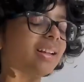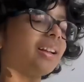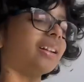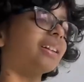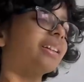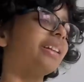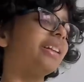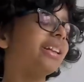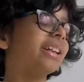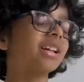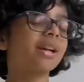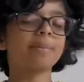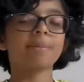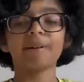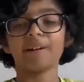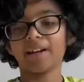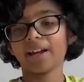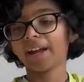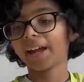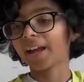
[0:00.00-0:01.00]
cleaning up
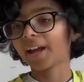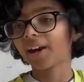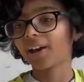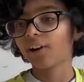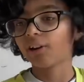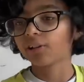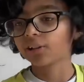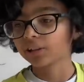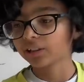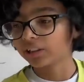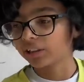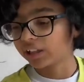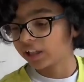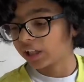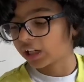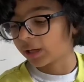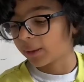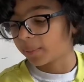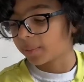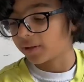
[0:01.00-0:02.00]
your house,
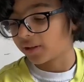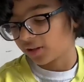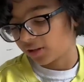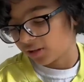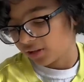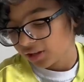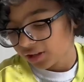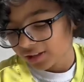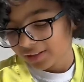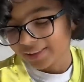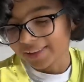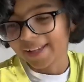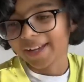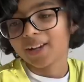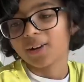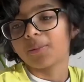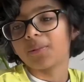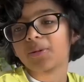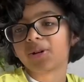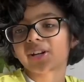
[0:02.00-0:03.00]
cleaning up your
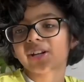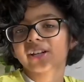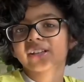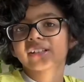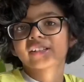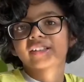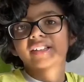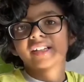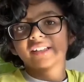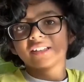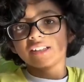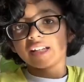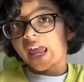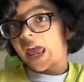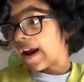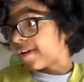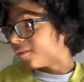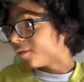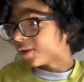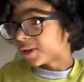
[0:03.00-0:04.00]
Lego bricks that's
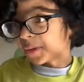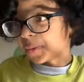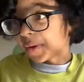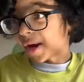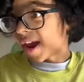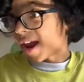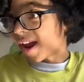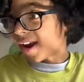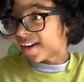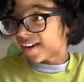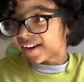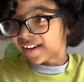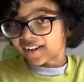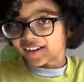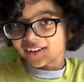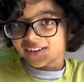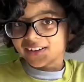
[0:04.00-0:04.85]
everywhere.